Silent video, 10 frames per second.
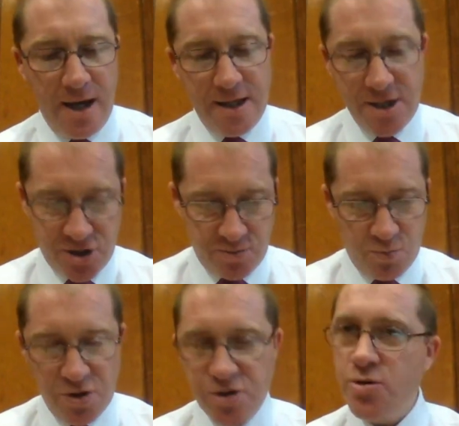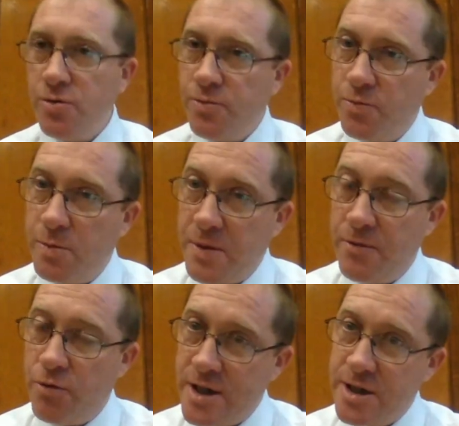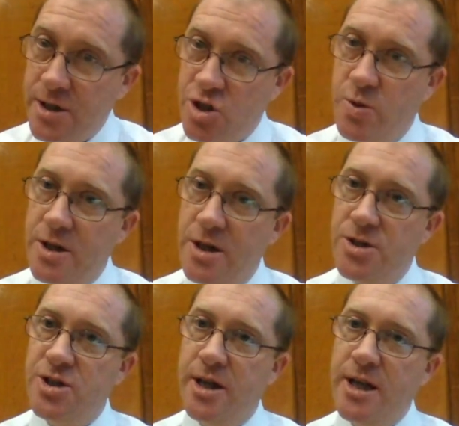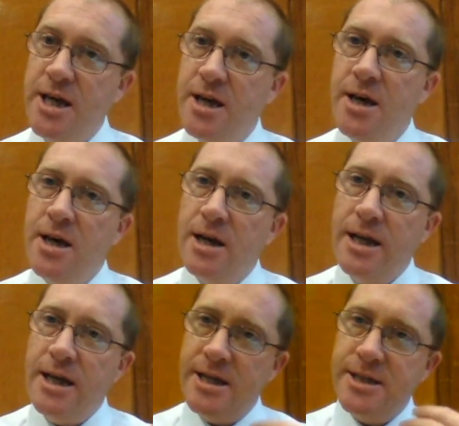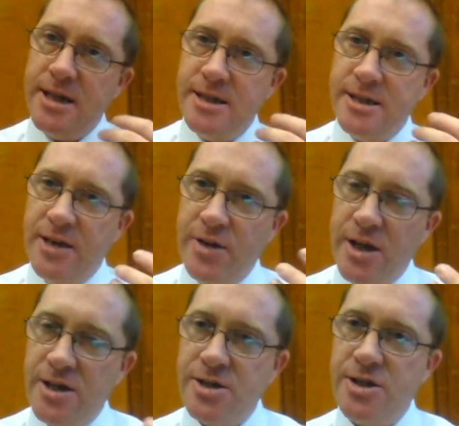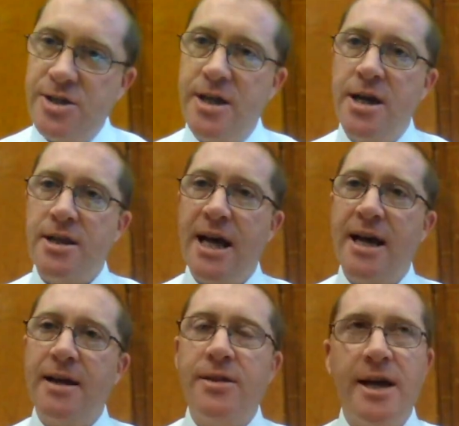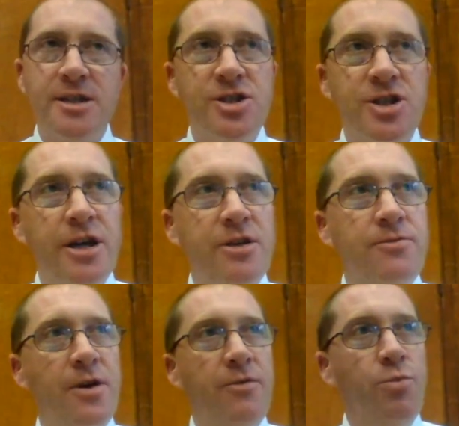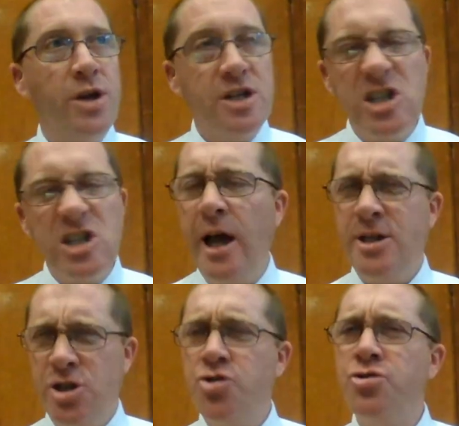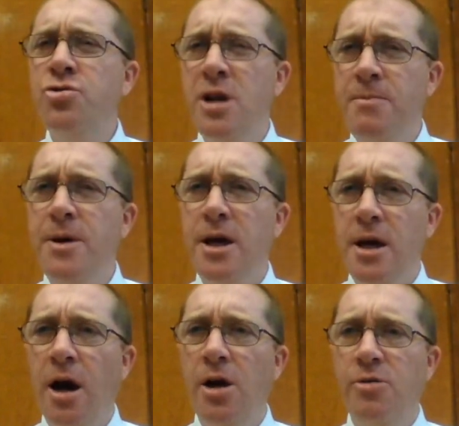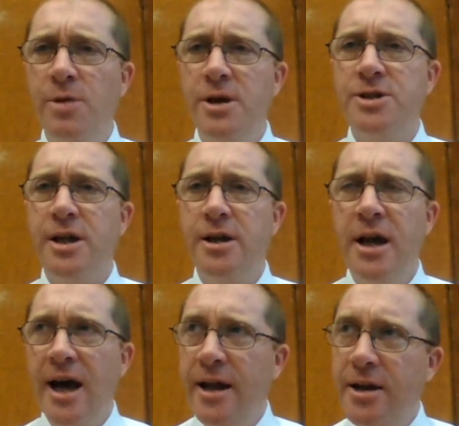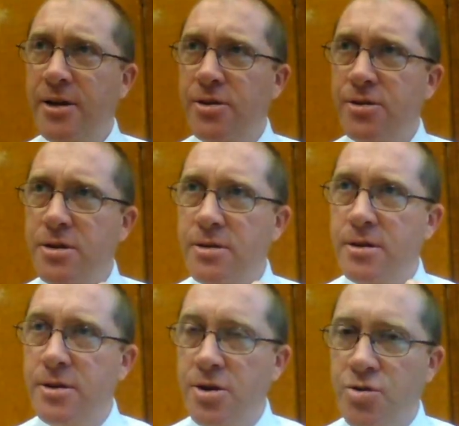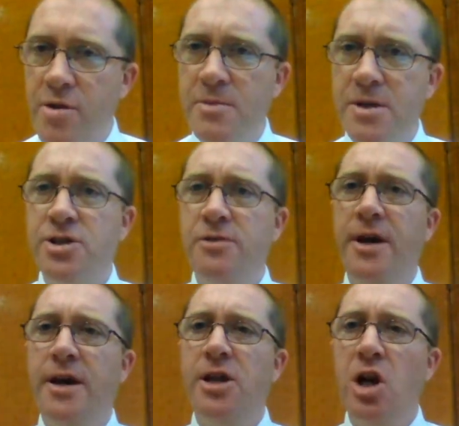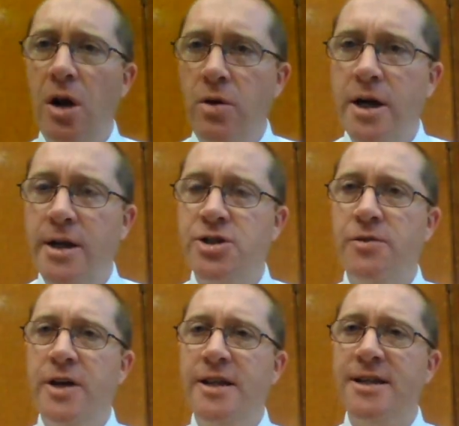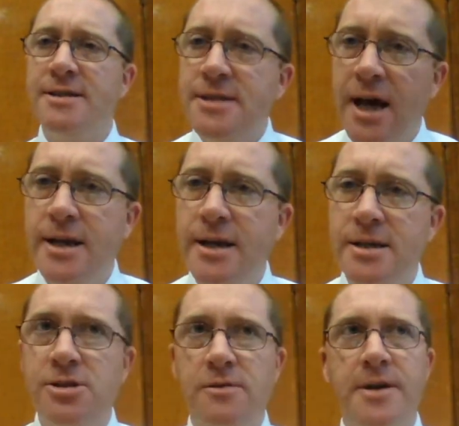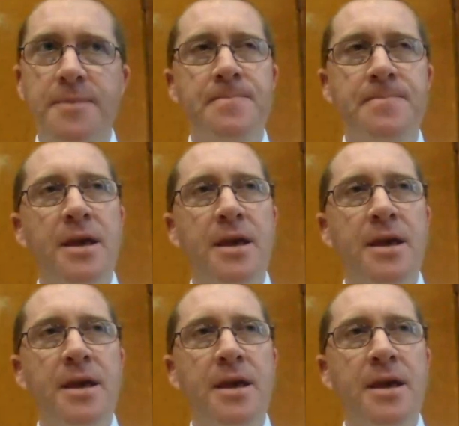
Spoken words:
And that's the sort of the bit of writing that Swindells has done here. Link is giving us that side of what it's like to truly be homeless and the grimness of it and the loneliness of it and the sadness of it.